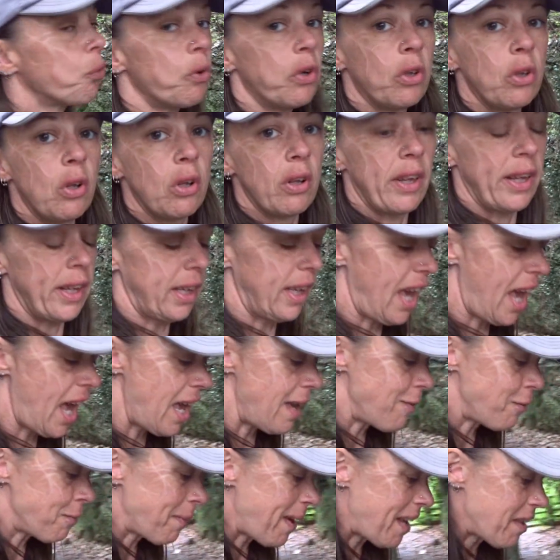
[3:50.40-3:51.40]
of look like
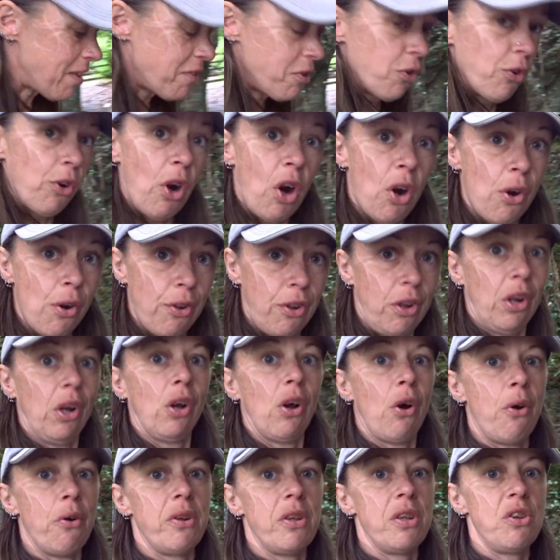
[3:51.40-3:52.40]
caves, but as Sir Arthur
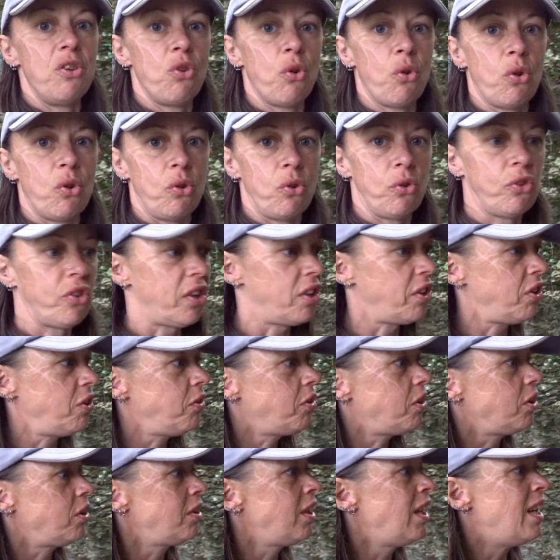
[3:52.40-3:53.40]
Conan Doyle said,
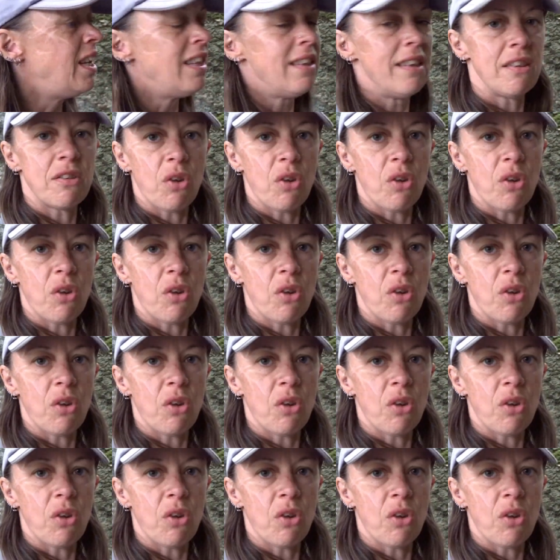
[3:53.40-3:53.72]
this